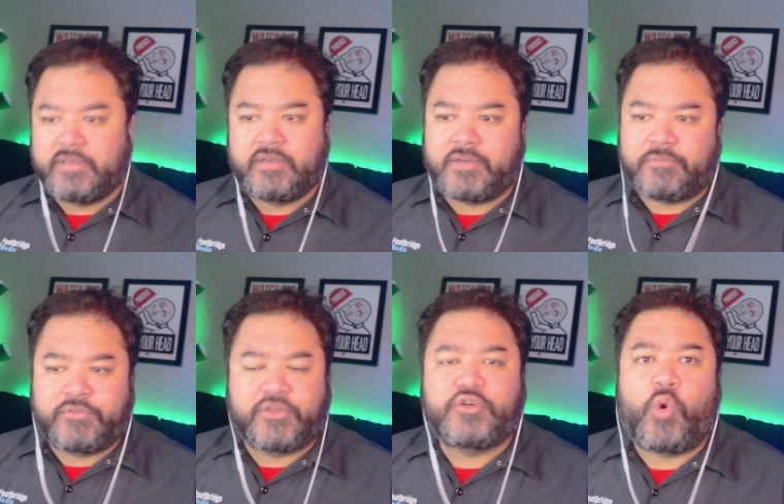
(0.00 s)
you know,
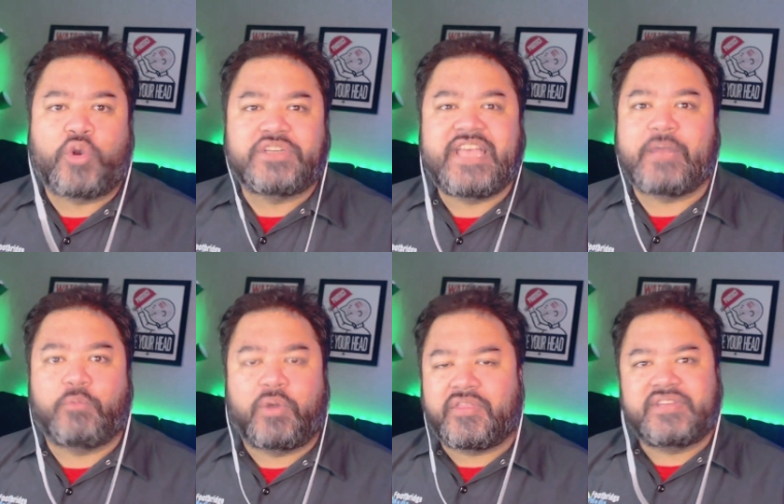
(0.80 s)
the core 10.
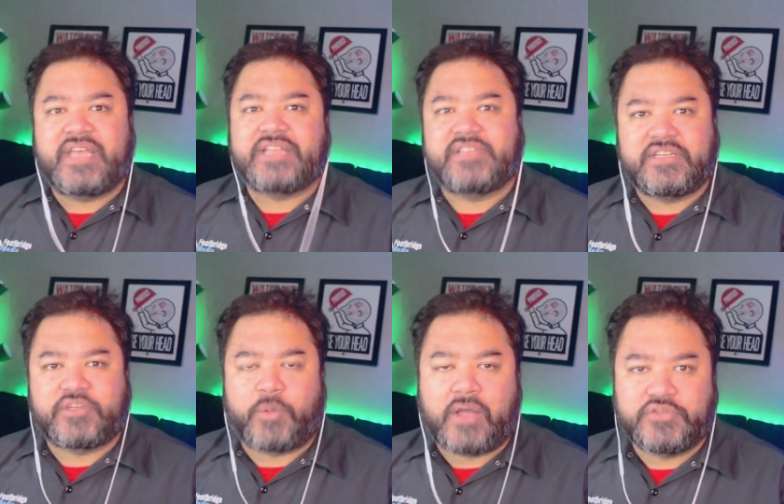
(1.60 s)
What are the 10 cities
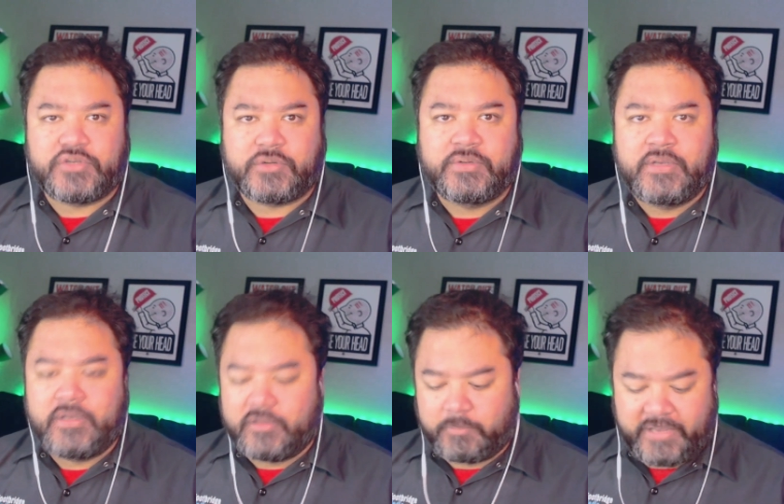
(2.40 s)
around you?
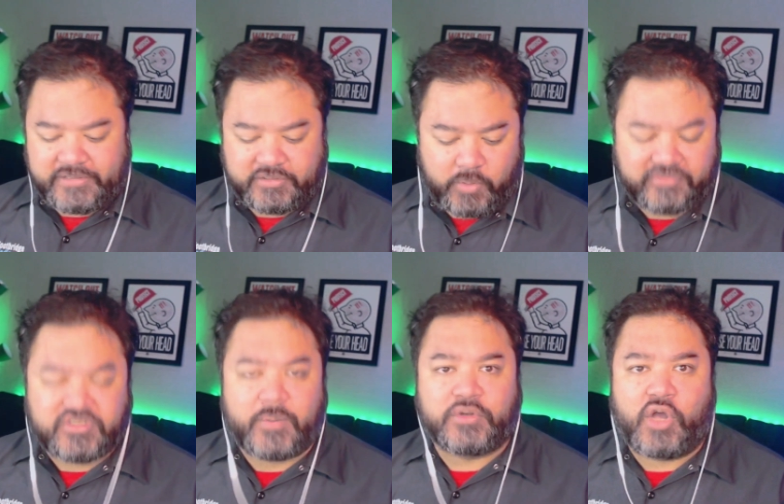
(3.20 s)
The places where if
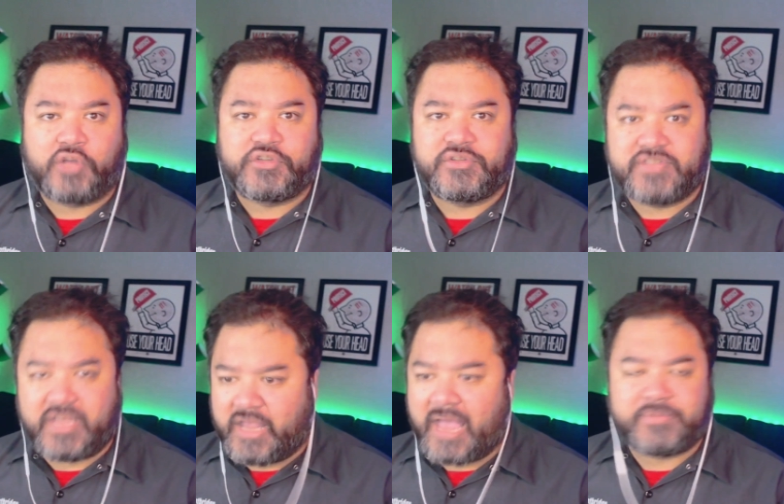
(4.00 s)
someone called, you'd
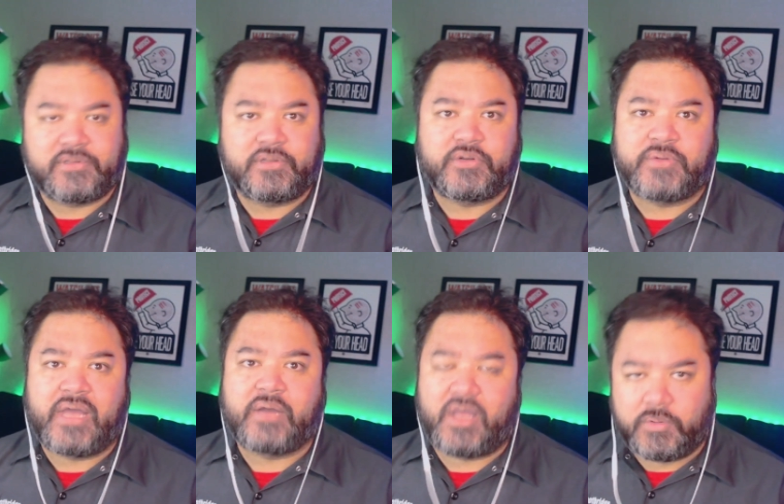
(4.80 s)
say, absolutely no
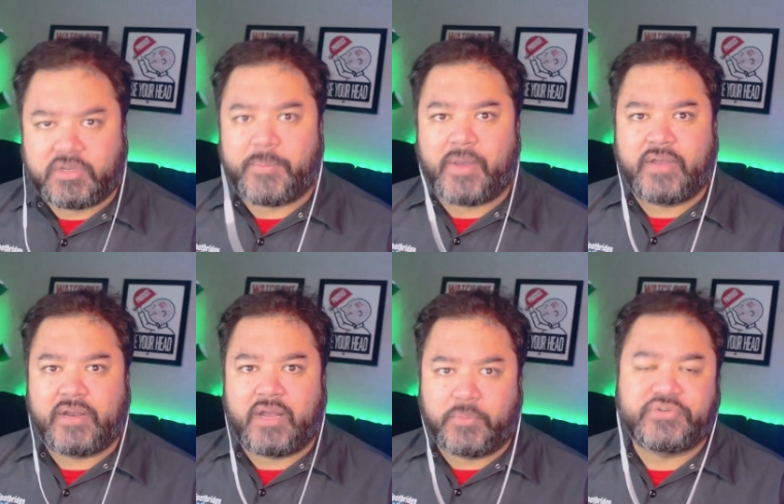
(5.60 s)
doubt, I will come out
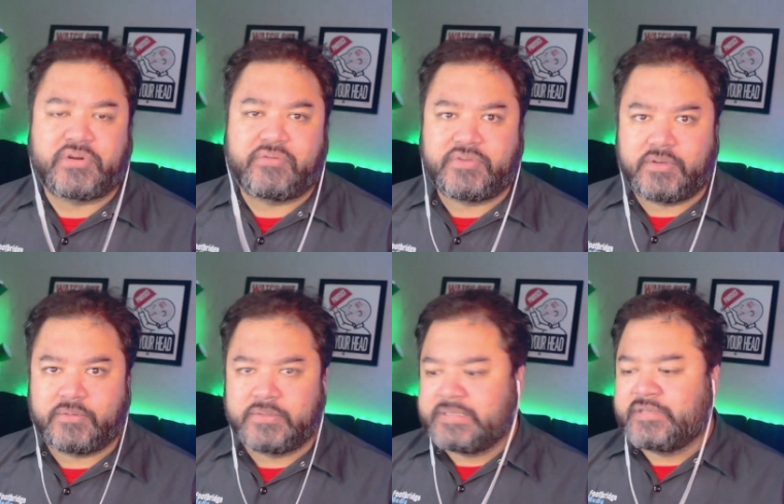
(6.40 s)
and I will service you.
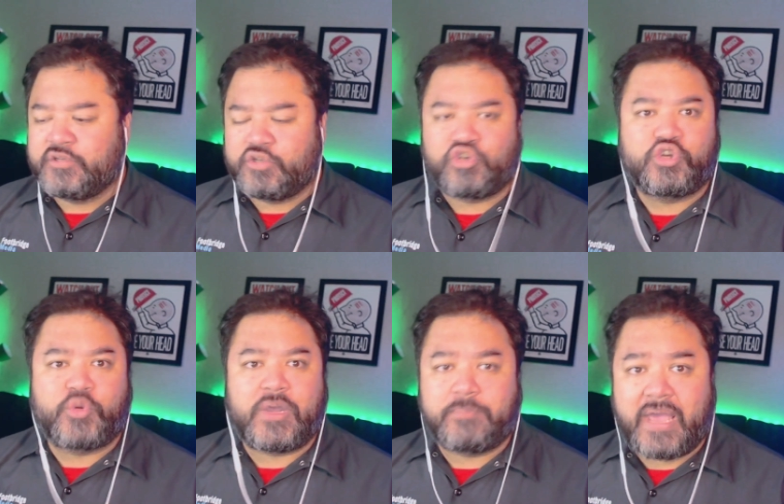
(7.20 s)
You should
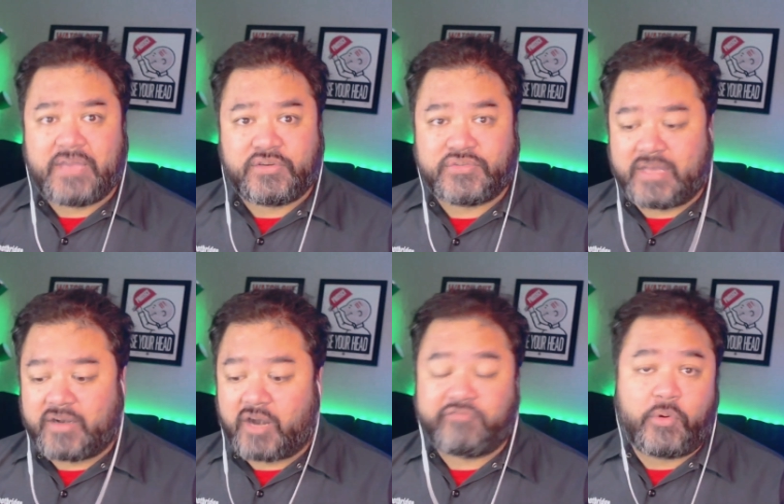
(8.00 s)
create pages that
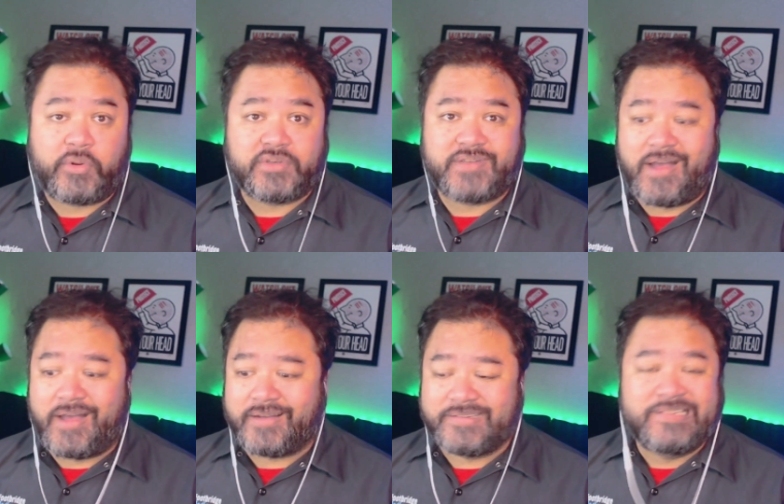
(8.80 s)
are focused
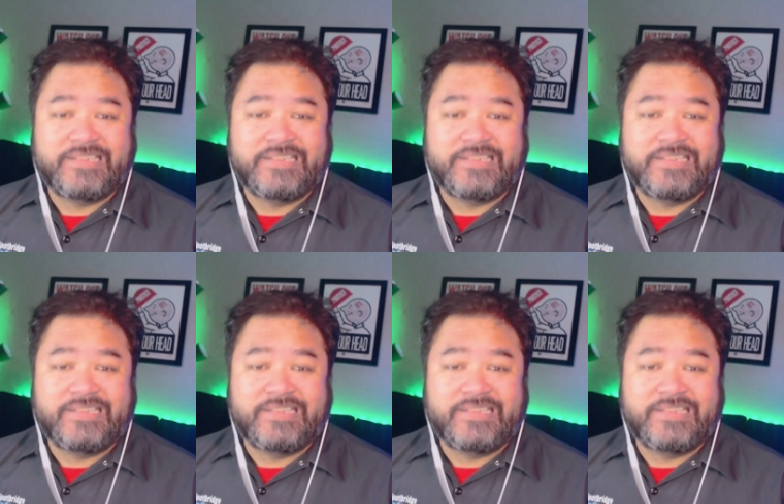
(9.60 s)
on